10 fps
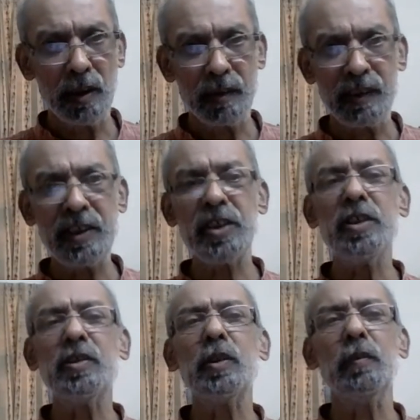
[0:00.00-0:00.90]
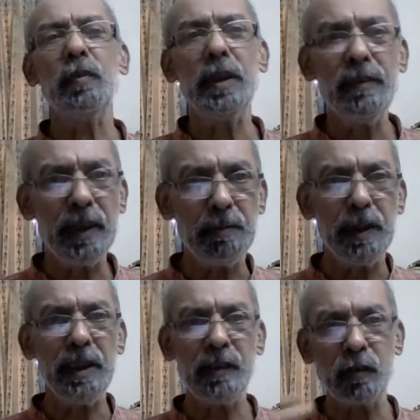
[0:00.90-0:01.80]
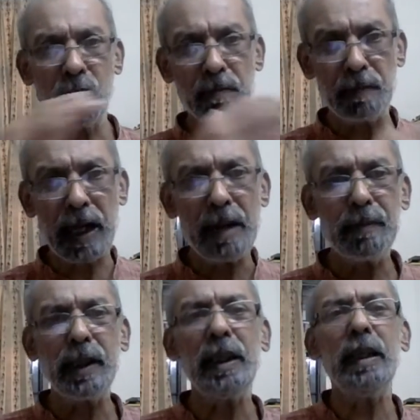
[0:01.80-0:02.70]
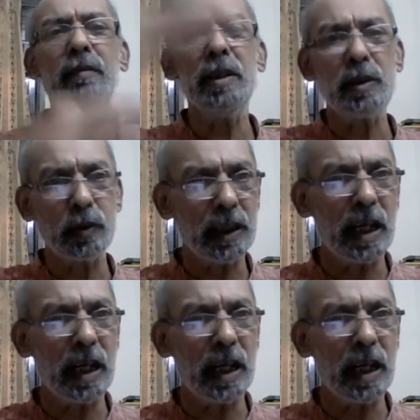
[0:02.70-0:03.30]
sections of living beings, from primary level to the